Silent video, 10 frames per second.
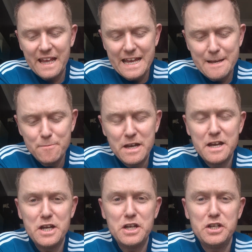
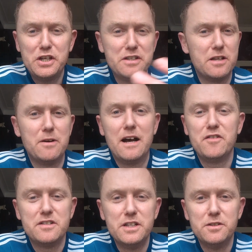you can still
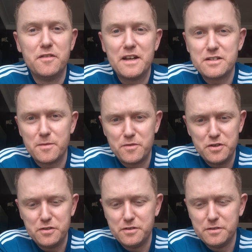have your cereal if that's
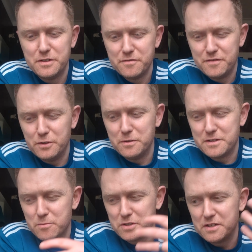something that you feel
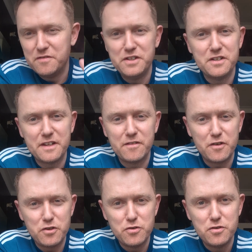is the most convenient thing
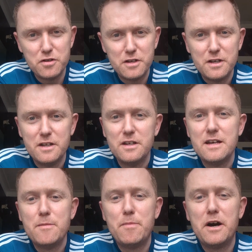for you,
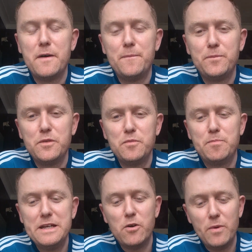but
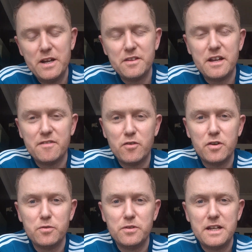be aware
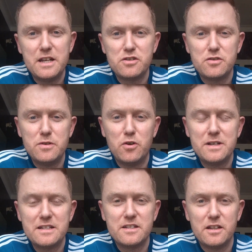therefore though that it's
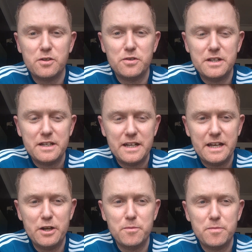not necessarily going to
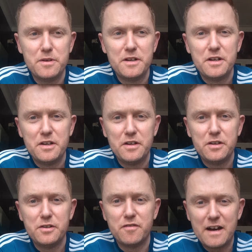help
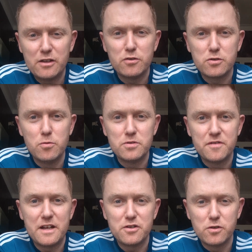your fat loss goals
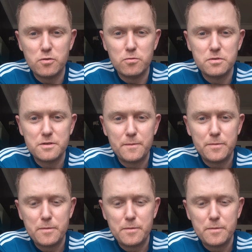if that's your goals,